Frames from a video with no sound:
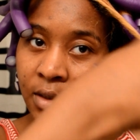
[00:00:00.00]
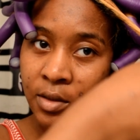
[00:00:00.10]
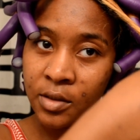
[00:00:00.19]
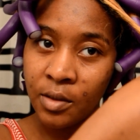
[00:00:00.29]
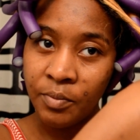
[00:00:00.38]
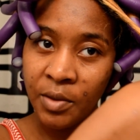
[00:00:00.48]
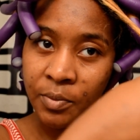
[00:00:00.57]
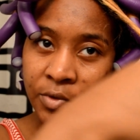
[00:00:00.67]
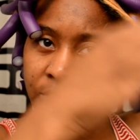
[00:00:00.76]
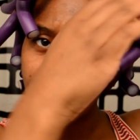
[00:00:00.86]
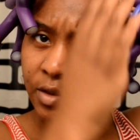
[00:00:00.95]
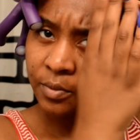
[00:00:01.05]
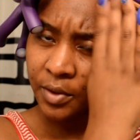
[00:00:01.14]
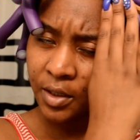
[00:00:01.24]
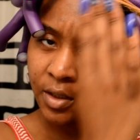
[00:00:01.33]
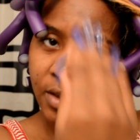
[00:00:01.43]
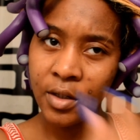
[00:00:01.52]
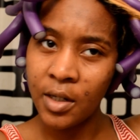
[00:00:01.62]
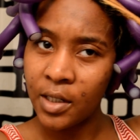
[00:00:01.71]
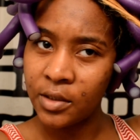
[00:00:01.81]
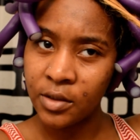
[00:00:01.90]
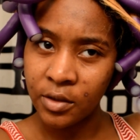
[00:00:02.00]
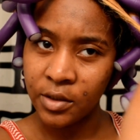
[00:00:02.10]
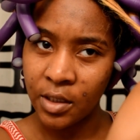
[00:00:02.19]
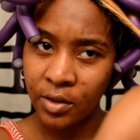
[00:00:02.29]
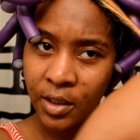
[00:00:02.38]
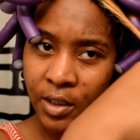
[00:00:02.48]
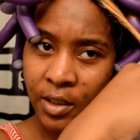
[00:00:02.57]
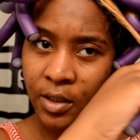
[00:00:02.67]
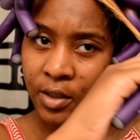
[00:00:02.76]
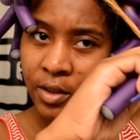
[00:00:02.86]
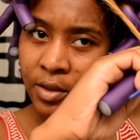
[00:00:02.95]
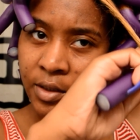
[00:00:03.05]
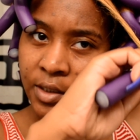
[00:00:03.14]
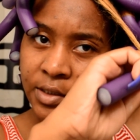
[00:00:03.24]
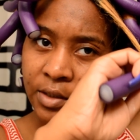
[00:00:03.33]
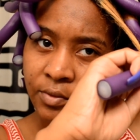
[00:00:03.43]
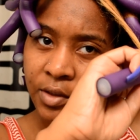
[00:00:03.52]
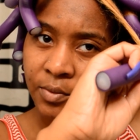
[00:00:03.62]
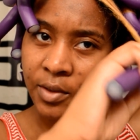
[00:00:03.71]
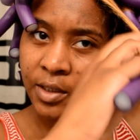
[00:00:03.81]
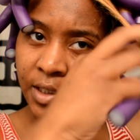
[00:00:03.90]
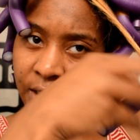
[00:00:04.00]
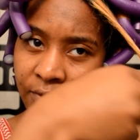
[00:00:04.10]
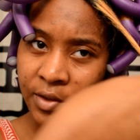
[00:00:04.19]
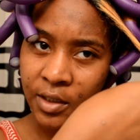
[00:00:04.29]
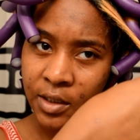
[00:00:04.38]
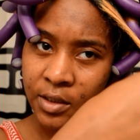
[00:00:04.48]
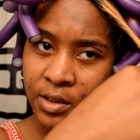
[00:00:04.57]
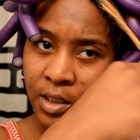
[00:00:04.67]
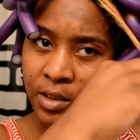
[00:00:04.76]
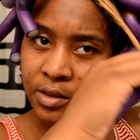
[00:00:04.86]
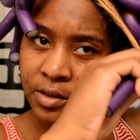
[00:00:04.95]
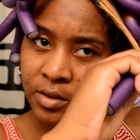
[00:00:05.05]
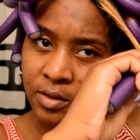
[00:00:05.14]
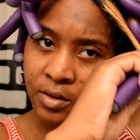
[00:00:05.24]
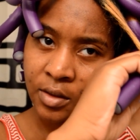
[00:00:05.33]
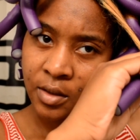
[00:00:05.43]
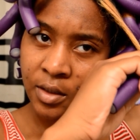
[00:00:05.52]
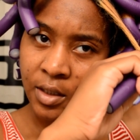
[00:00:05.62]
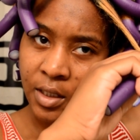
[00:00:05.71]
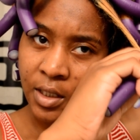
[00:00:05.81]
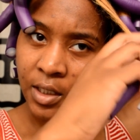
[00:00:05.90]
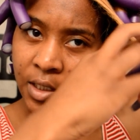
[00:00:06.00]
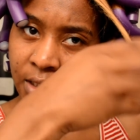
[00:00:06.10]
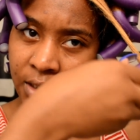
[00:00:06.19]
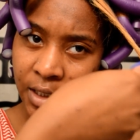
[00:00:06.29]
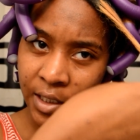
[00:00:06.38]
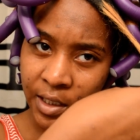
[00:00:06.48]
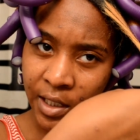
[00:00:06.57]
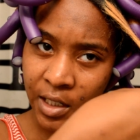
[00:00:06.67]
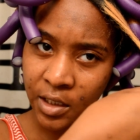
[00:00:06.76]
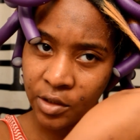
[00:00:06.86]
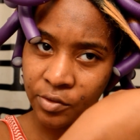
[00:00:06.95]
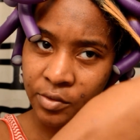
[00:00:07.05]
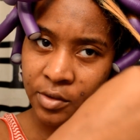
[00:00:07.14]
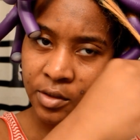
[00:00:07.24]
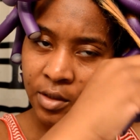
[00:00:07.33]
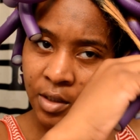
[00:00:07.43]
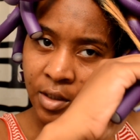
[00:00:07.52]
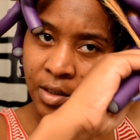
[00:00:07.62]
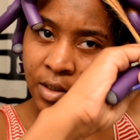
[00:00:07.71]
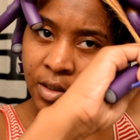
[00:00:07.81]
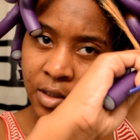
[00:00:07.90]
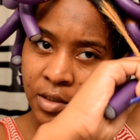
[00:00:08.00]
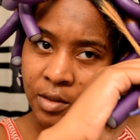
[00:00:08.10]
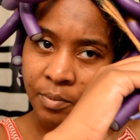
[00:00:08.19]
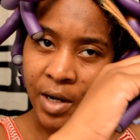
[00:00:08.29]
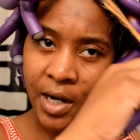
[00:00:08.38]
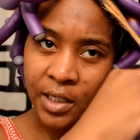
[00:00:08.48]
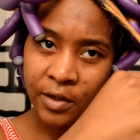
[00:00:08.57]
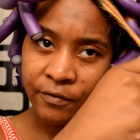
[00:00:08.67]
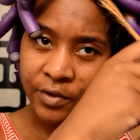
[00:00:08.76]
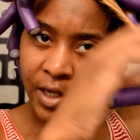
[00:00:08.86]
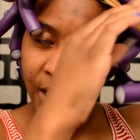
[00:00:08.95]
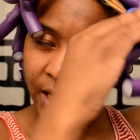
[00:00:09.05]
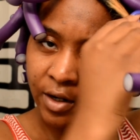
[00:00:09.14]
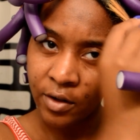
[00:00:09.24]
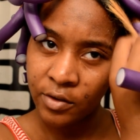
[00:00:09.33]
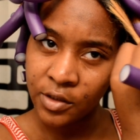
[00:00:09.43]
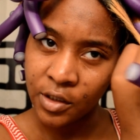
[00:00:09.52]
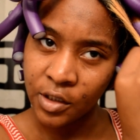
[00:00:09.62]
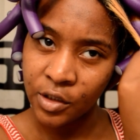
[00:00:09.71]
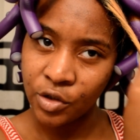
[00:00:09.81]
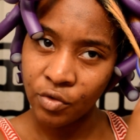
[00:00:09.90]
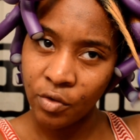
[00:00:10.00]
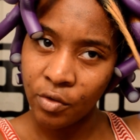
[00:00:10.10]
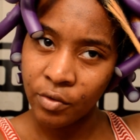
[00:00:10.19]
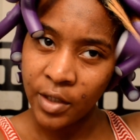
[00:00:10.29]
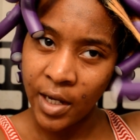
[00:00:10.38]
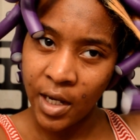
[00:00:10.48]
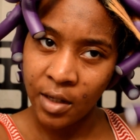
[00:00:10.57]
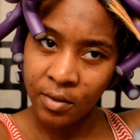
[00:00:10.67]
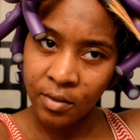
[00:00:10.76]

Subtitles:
Some people start up here, I start down here because I really want to get everything tucked in, and I kind of use the body of the hair to control that,